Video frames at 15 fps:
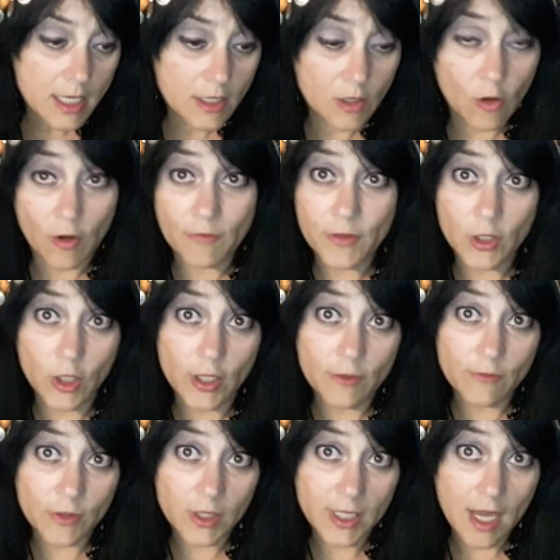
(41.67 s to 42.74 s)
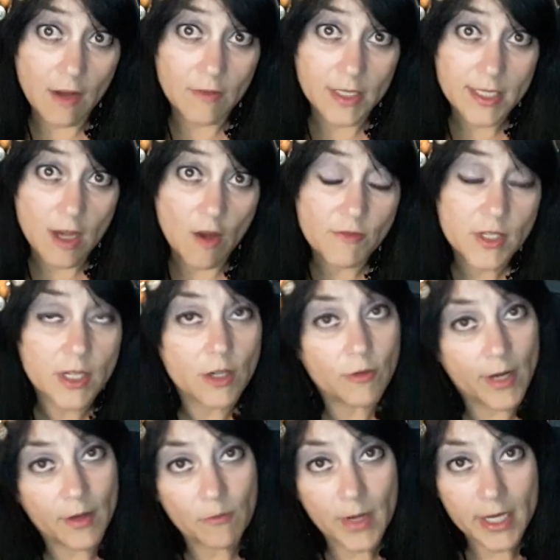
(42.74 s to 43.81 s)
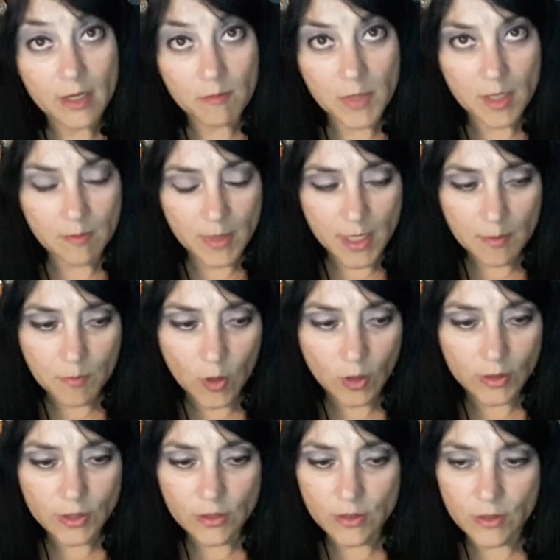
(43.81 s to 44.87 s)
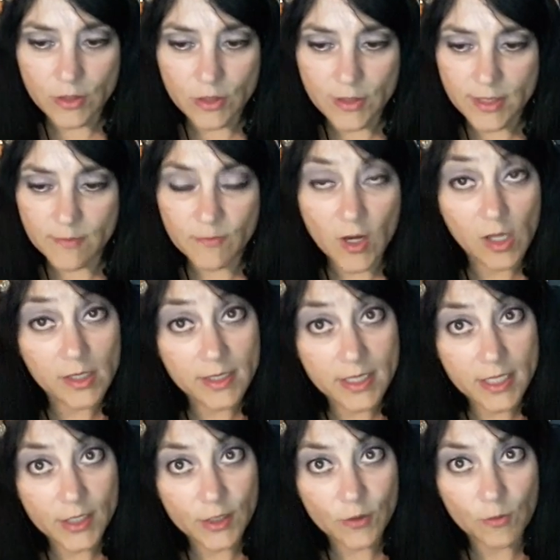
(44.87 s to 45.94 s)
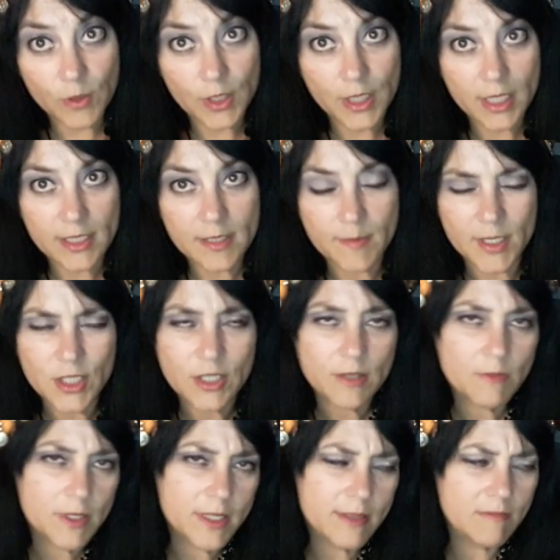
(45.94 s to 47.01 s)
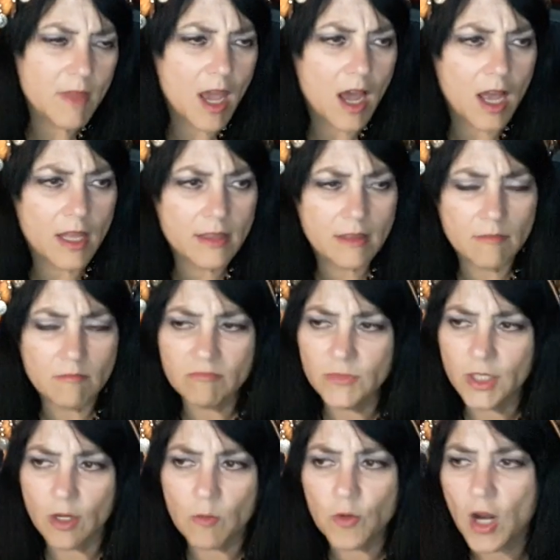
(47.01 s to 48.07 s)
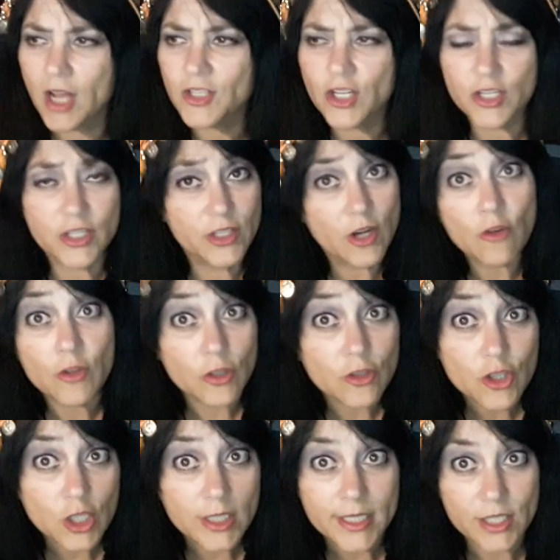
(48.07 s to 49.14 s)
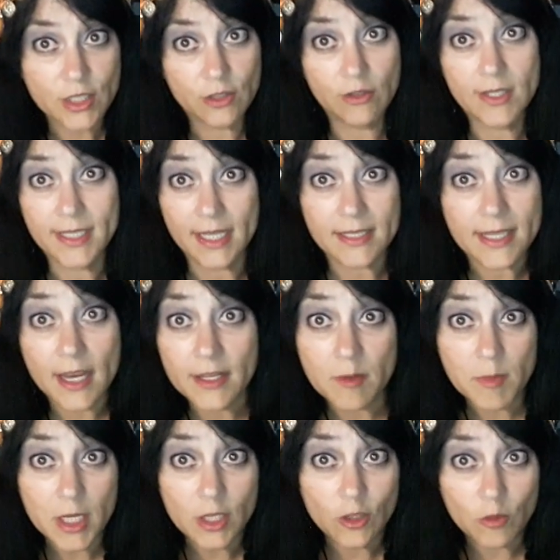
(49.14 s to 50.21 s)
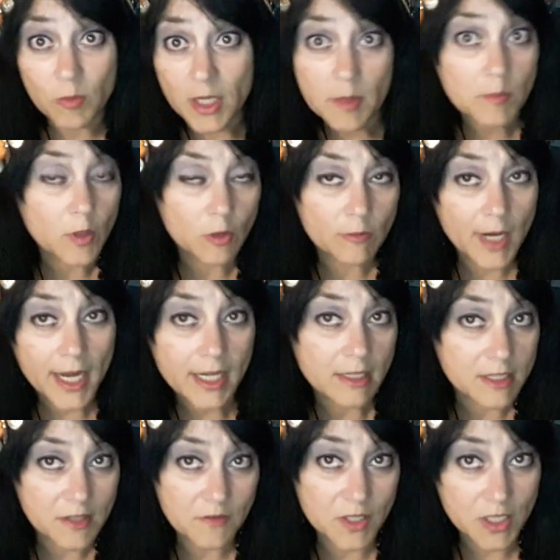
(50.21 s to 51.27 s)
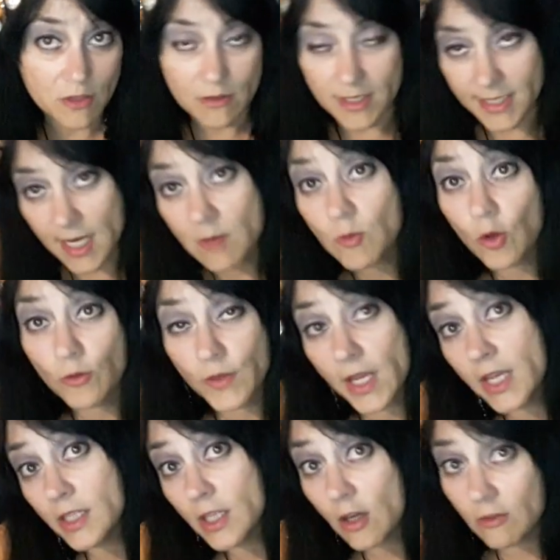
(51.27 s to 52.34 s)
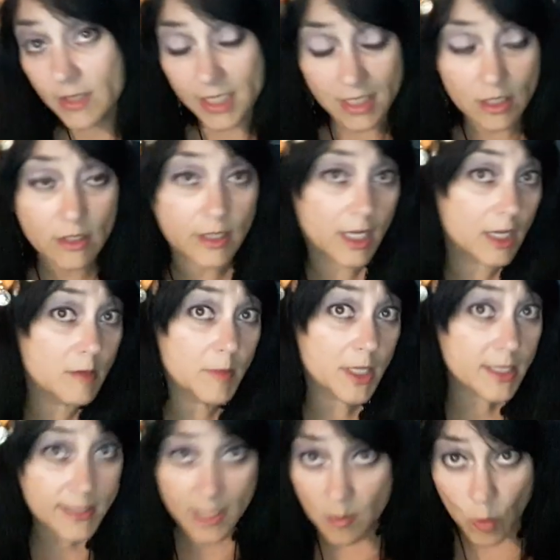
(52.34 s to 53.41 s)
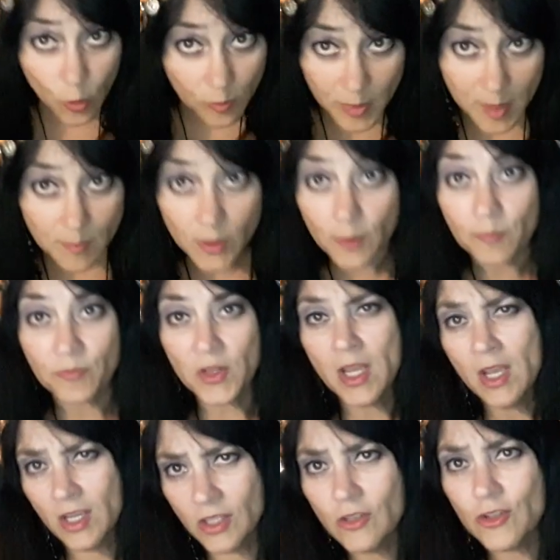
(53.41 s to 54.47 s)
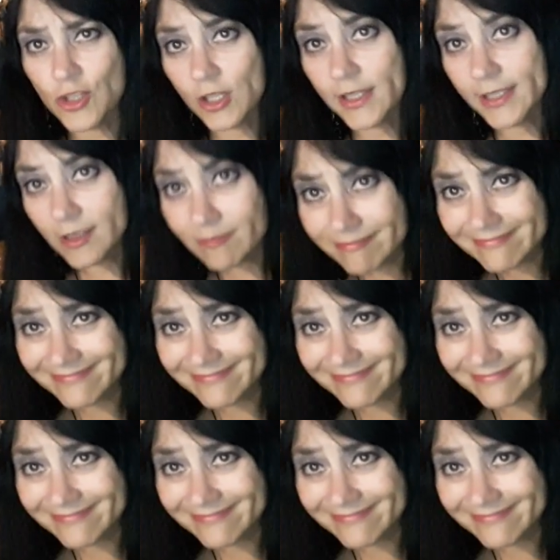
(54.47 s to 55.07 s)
you know, if you're looking for love, that's often a great way to meet people, do, do some volunteer work, especially with, uh, you know, projects you don't usually do because that's how you meet new people, right? Because if you do the same old thing you always do, you're going to meet the same old people, usually.